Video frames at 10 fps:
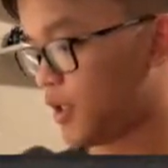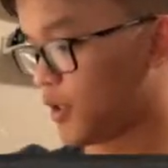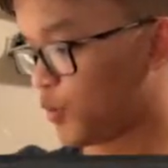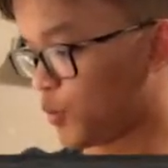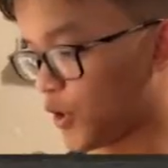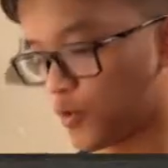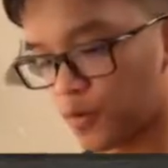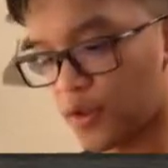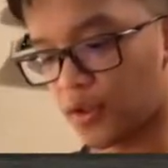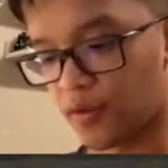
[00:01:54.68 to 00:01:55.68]
special
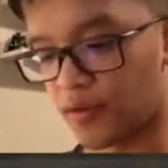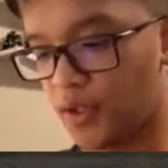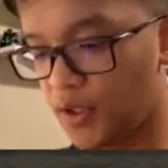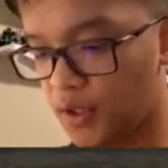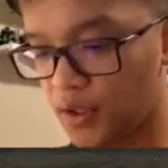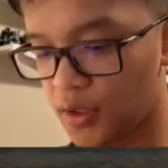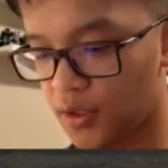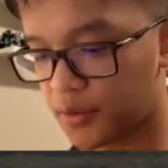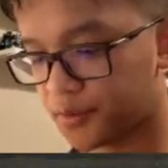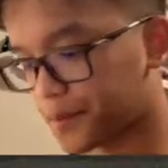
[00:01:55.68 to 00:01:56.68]
stack over here.
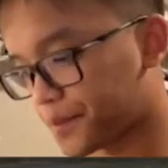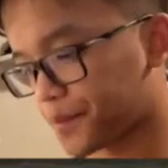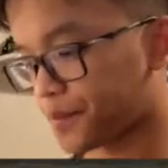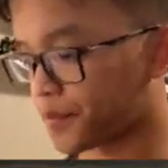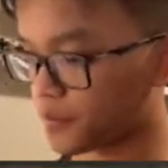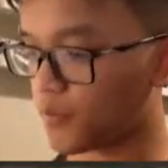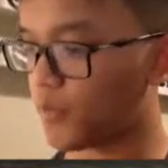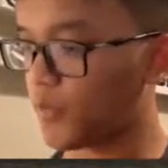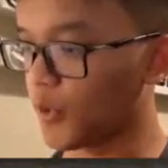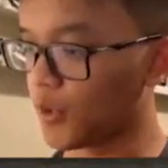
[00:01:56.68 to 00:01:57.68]

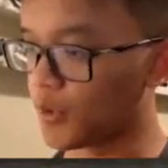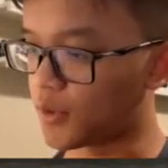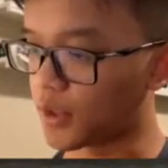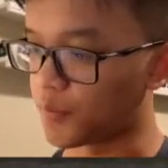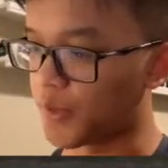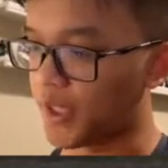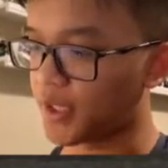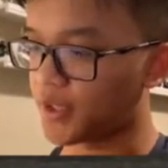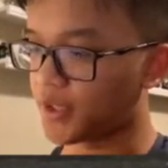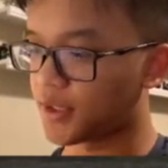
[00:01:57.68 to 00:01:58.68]
All right, second
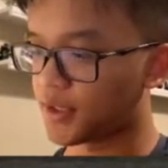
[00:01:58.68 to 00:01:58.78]
pack.